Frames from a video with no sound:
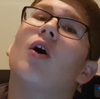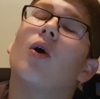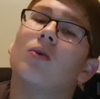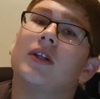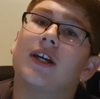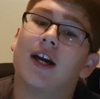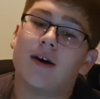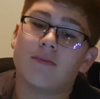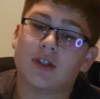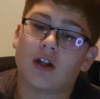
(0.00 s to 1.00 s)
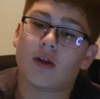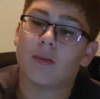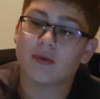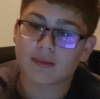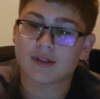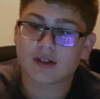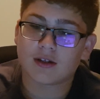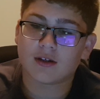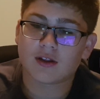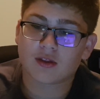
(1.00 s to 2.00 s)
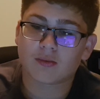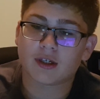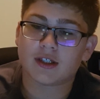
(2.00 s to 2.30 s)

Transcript: only comes in aluminum, same as the 3.